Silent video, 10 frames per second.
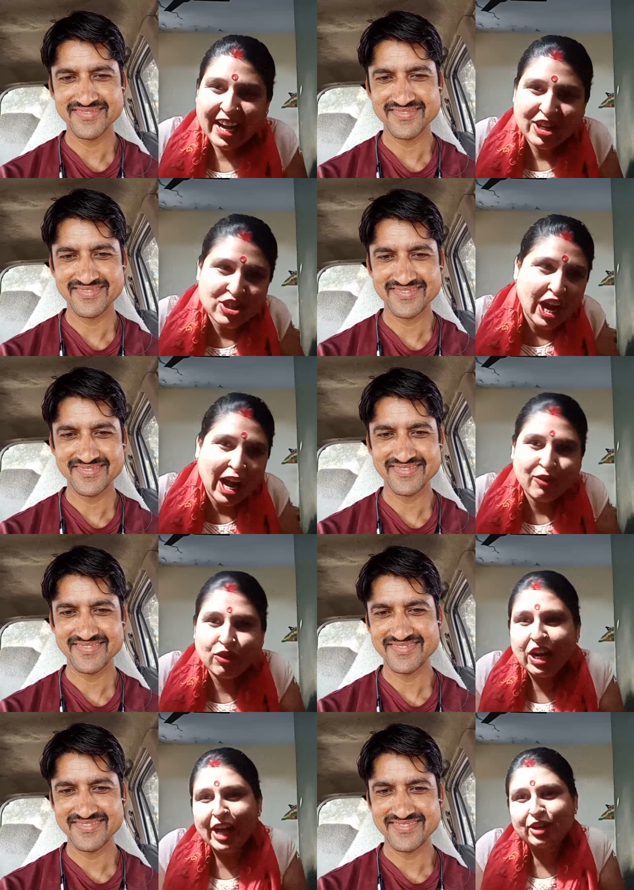Speaker 1: Actually, I
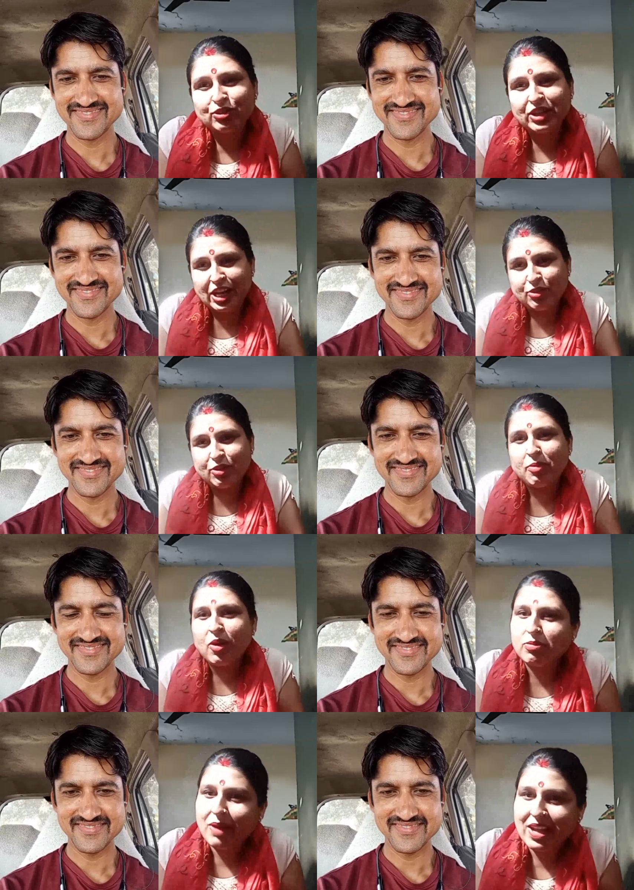would like to tell you
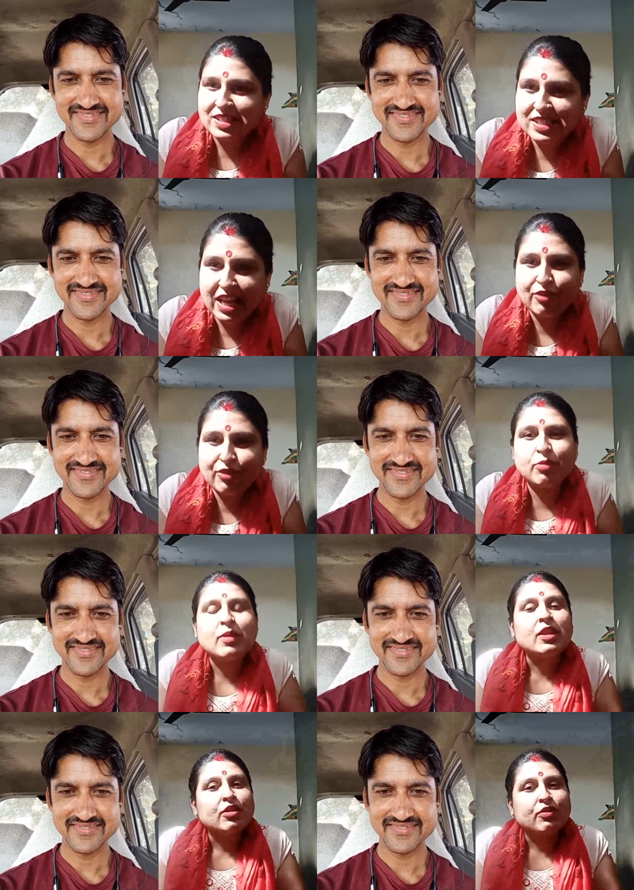about myself.
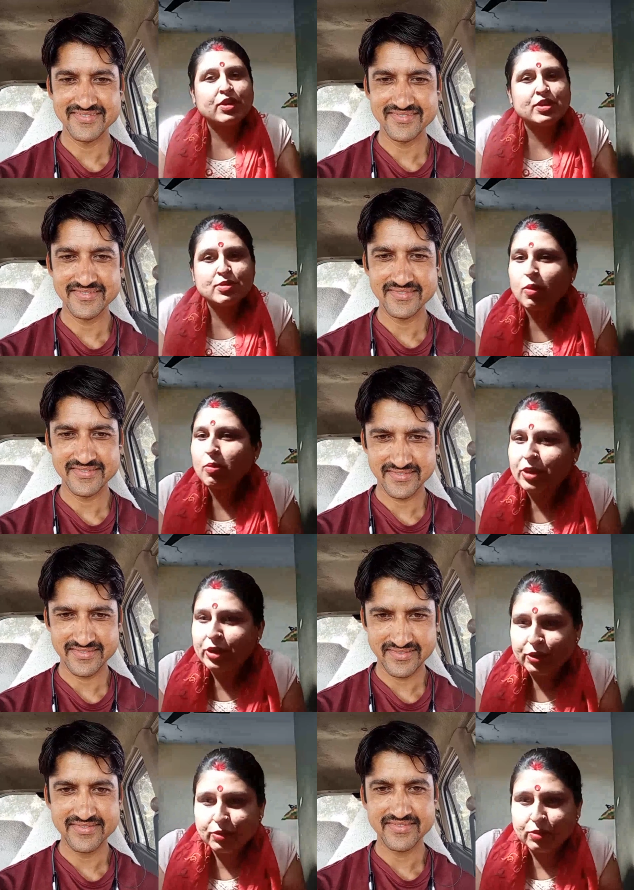First of all,
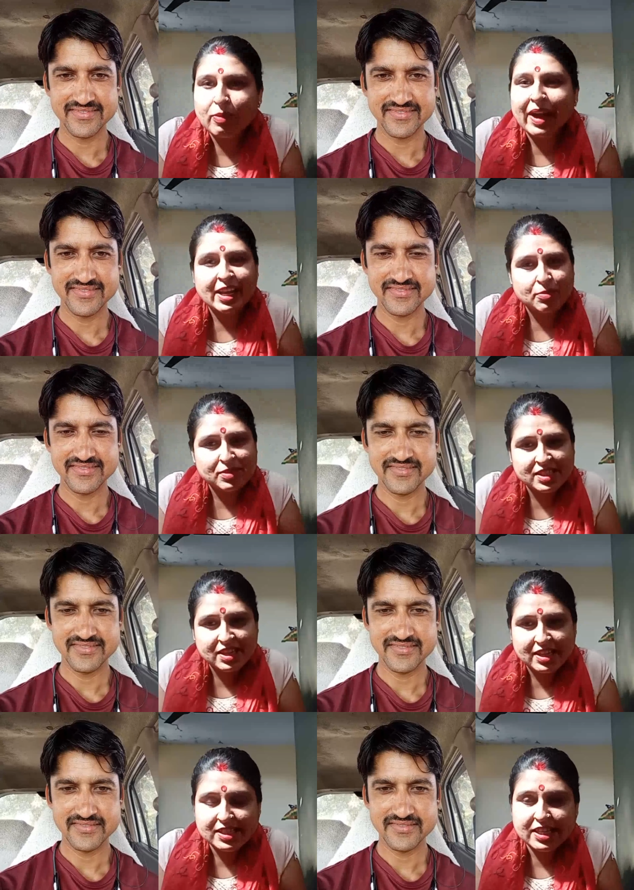my name is
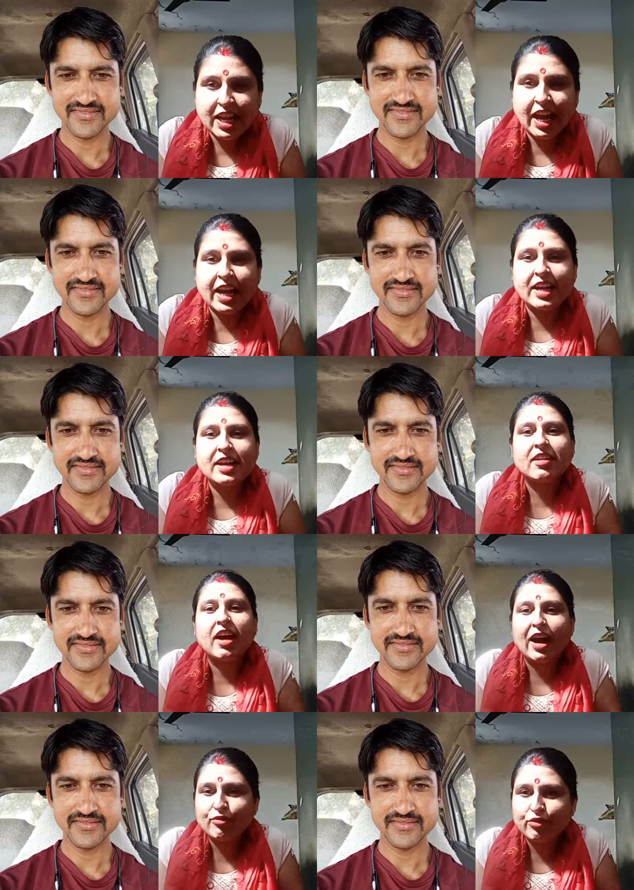Rajni, and
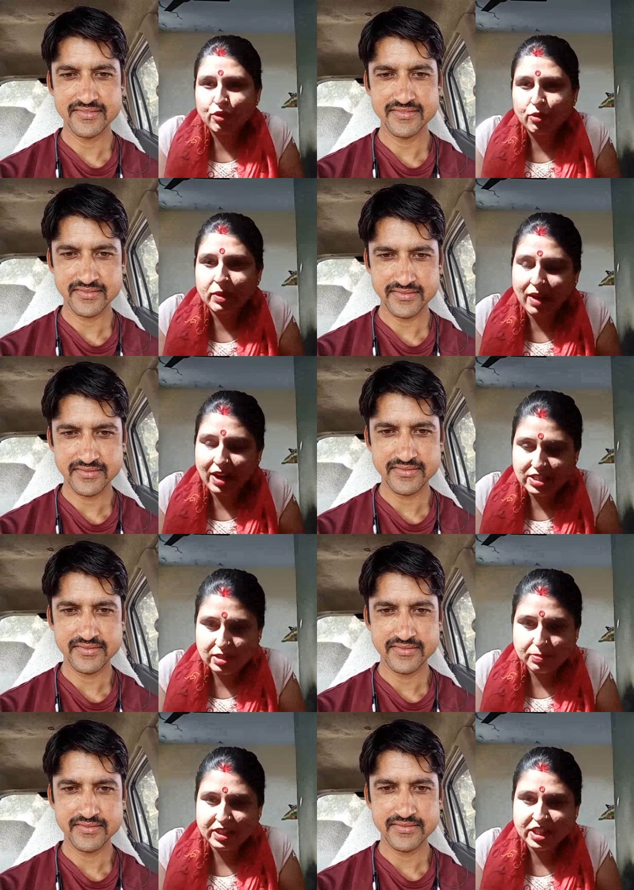I am from
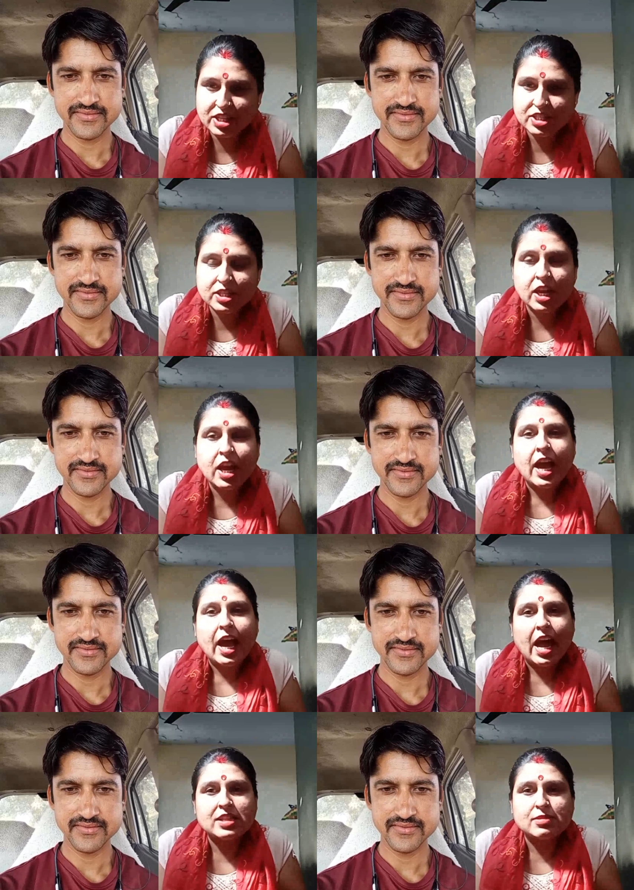Himachal Pradesh.
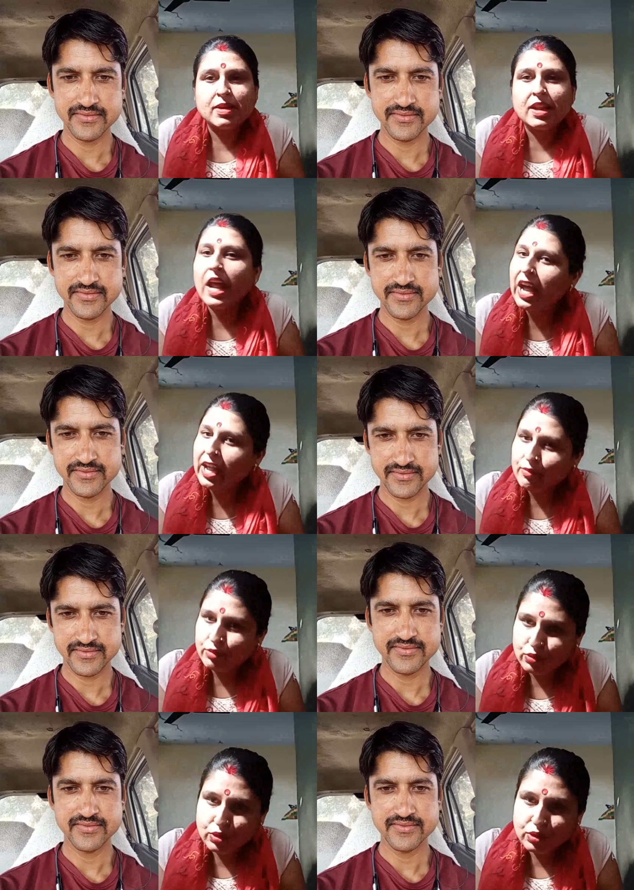As well, I
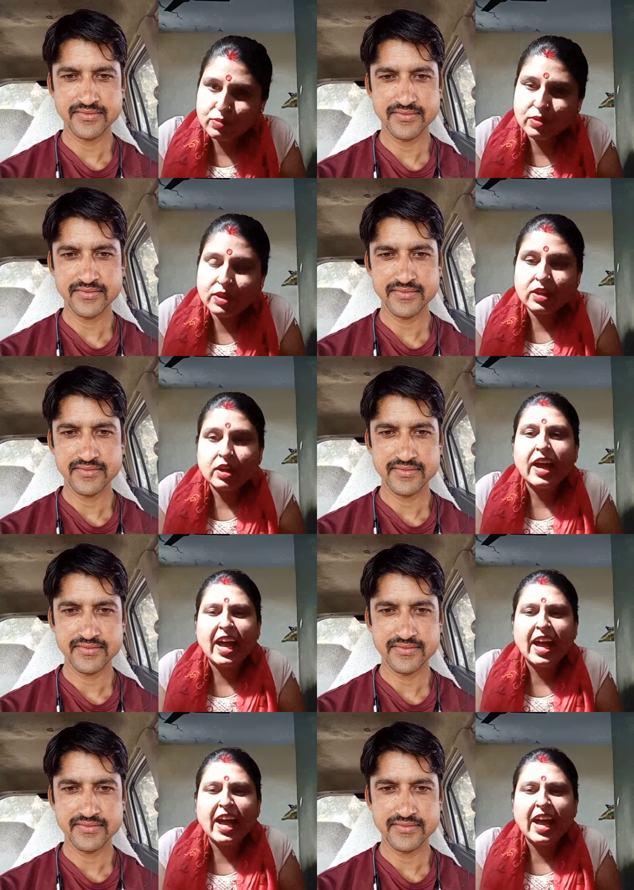am YouTuber.